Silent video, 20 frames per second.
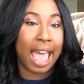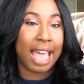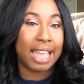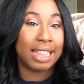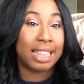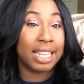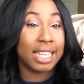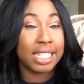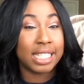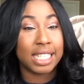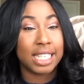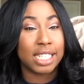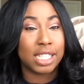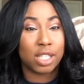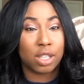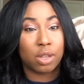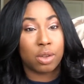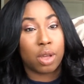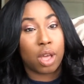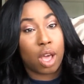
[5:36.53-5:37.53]
This is
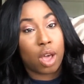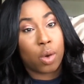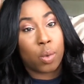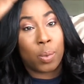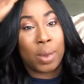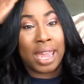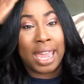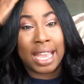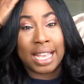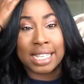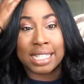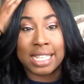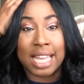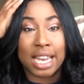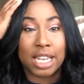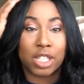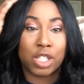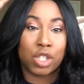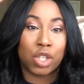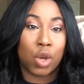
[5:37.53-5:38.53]
a wig, it's
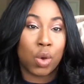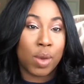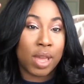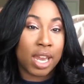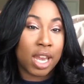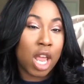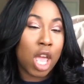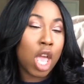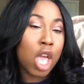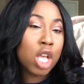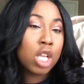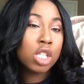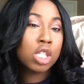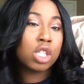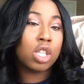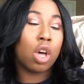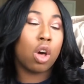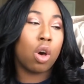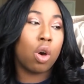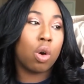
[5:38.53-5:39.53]
not a sew-in,
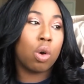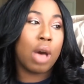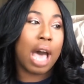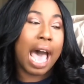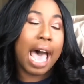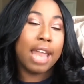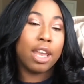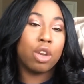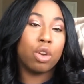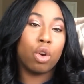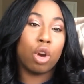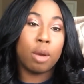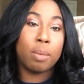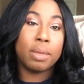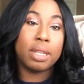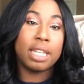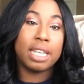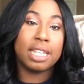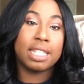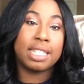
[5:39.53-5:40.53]
so I
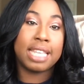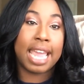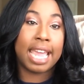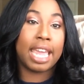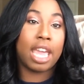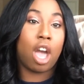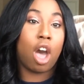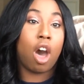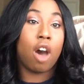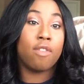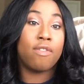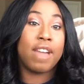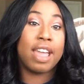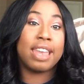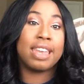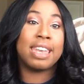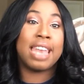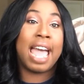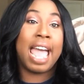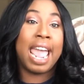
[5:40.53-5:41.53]
normally take it off
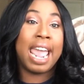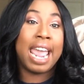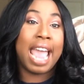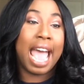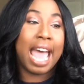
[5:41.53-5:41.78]
at night.